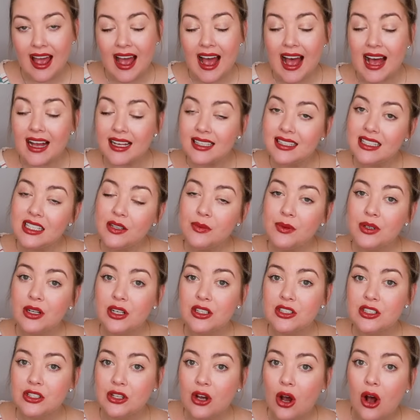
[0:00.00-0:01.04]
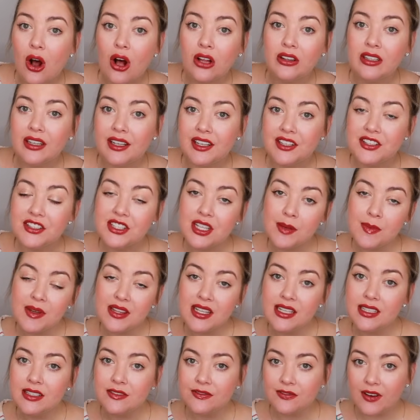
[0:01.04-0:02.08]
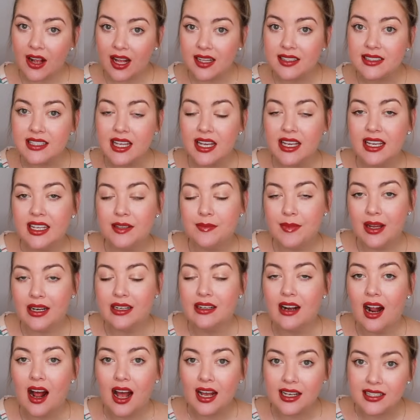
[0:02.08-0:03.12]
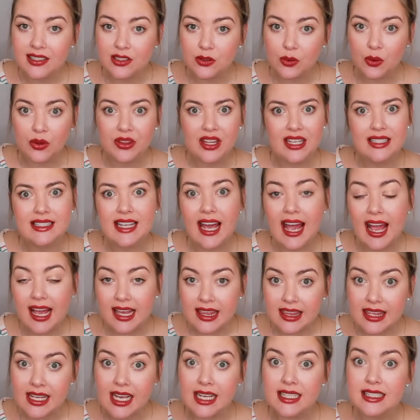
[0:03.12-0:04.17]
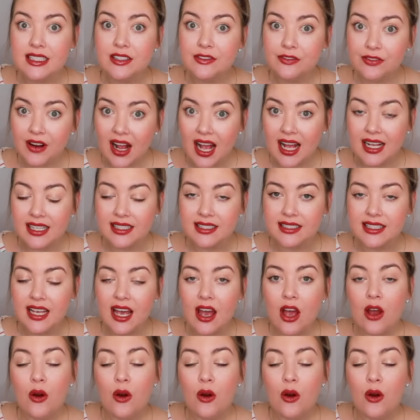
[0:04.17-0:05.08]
As he went on to college, some of these friends that he'd made in high school, these atheist friends,